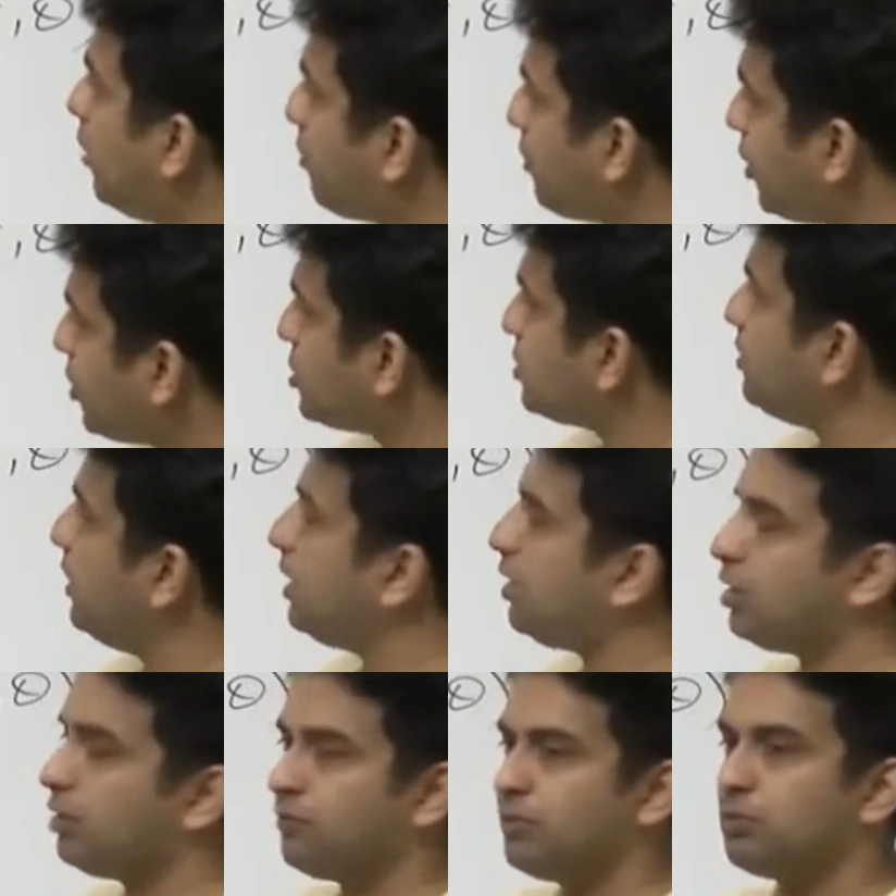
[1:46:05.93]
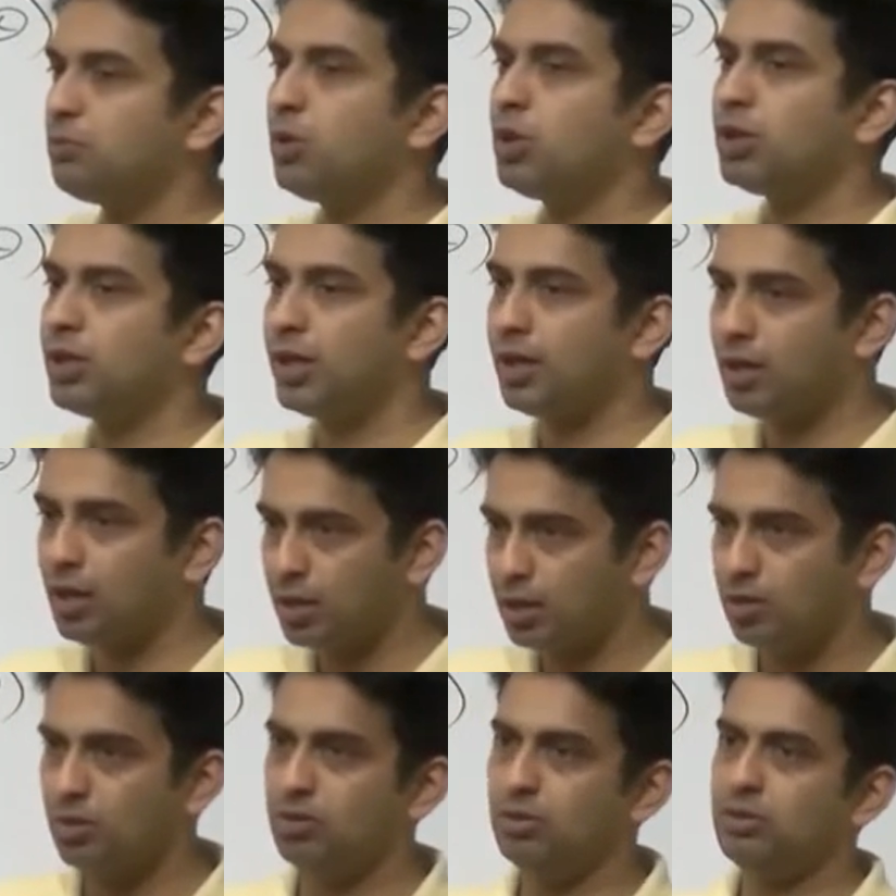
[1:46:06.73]
approximated with Monte
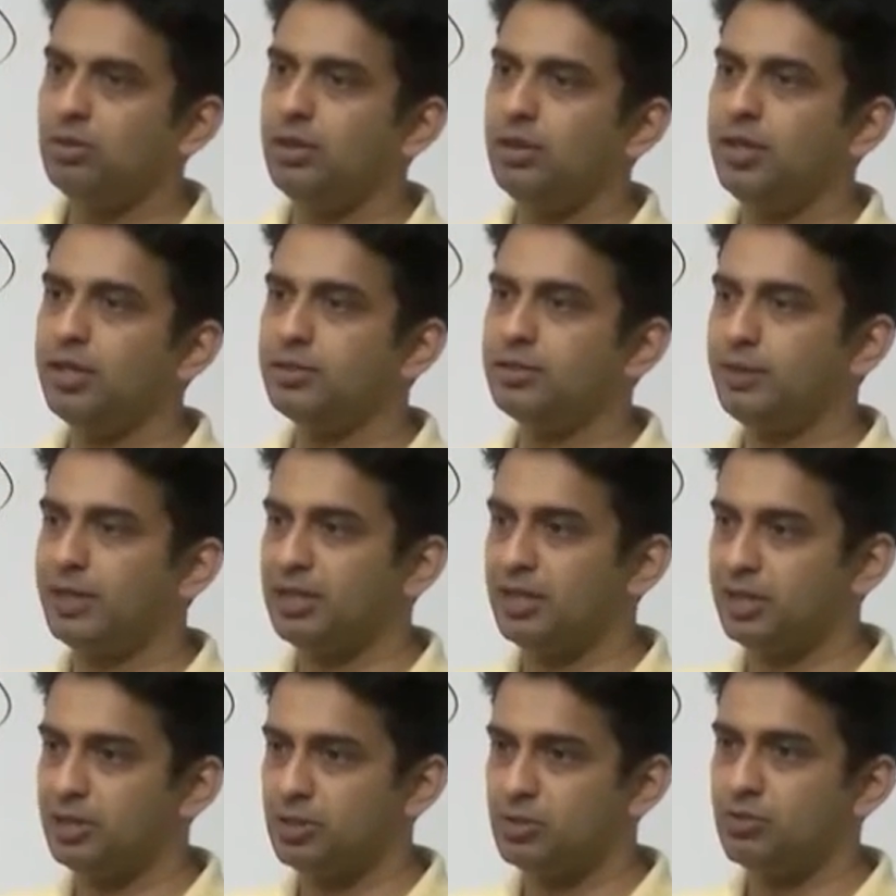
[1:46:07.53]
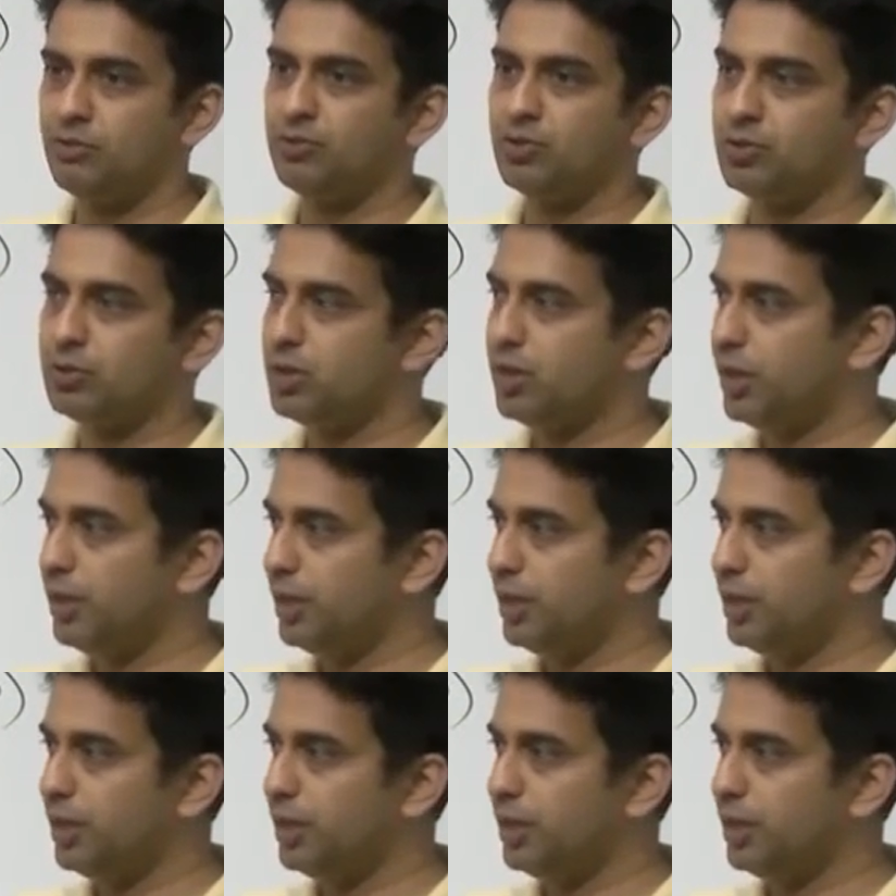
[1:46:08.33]
Carlo expectations of those